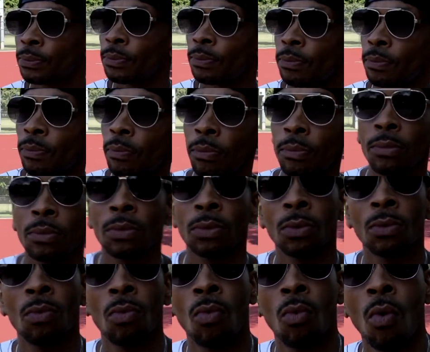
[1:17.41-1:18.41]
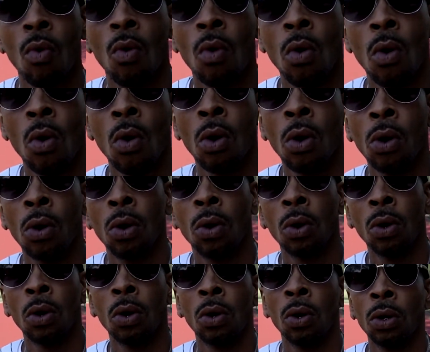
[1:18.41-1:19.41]
So what's next, man? What's the next
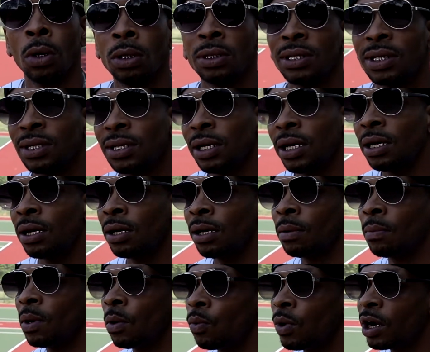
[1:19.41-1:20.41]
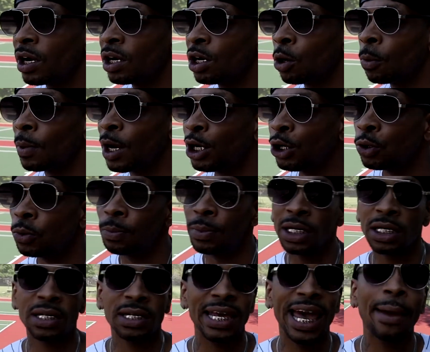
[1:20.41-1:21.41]
move? Shit, um, I'm working on my new
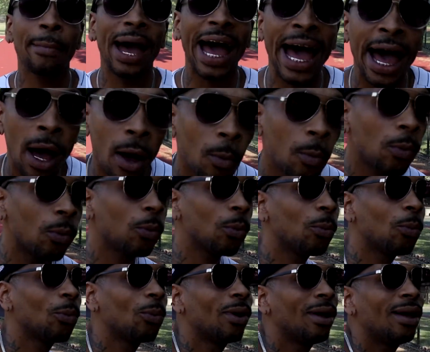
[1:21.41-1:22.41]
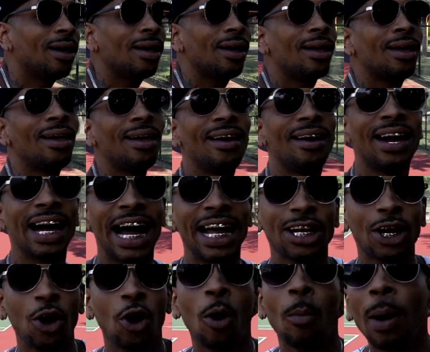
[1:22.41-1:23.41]
mixtape album.
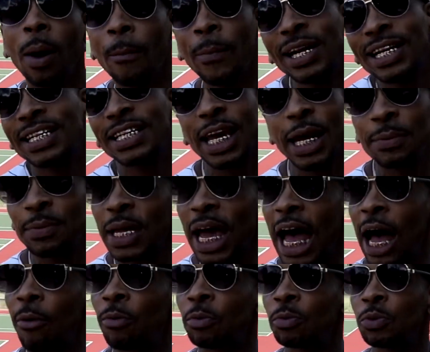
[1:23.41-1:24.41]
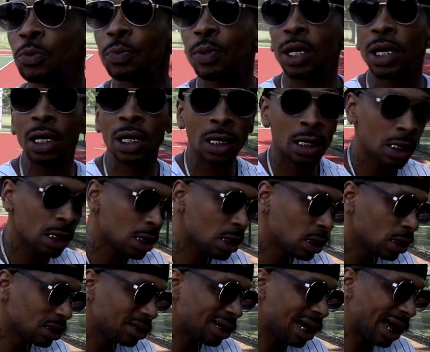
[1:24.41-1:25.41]
I call my mixtape album, bro.
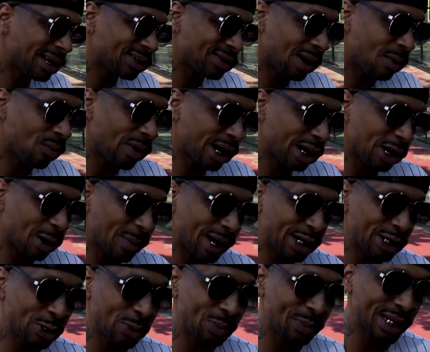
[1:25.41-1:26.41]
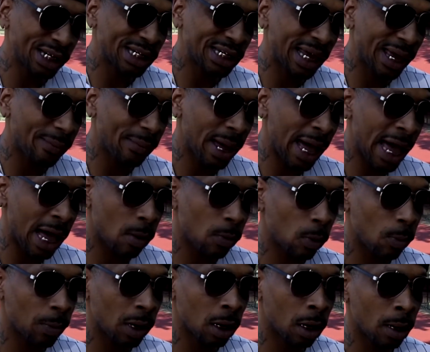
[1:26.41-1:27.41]
I'm working on my new mixtape
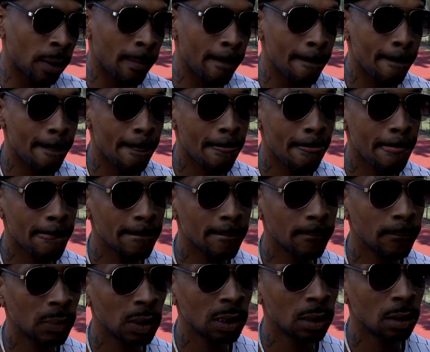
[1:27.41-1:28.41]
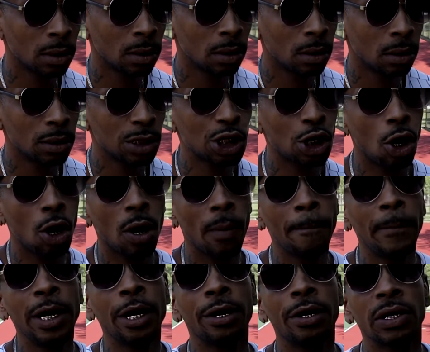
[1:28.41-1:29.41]
album. Um, it's called
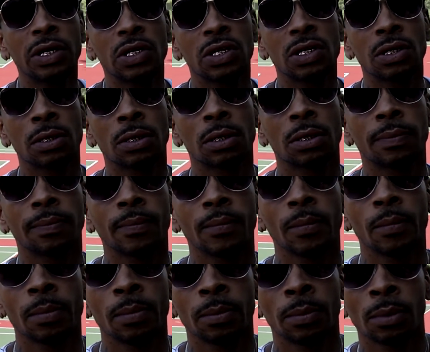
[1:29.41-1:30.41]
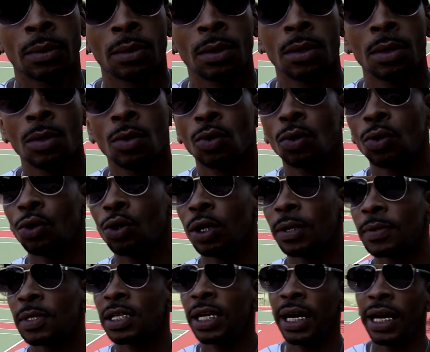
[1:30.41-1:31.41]
Mirrors. You know what
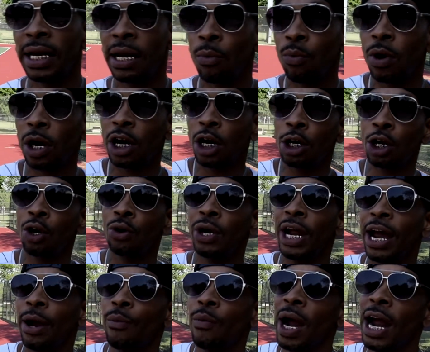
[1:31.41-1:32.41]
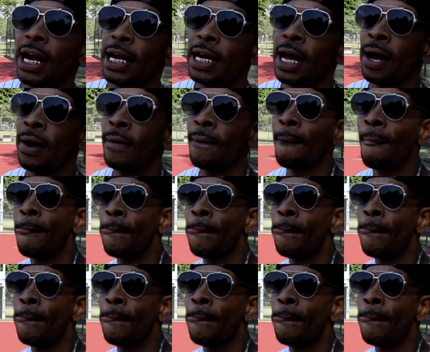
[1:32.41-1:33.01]
I'm saying? I'm working on that right now.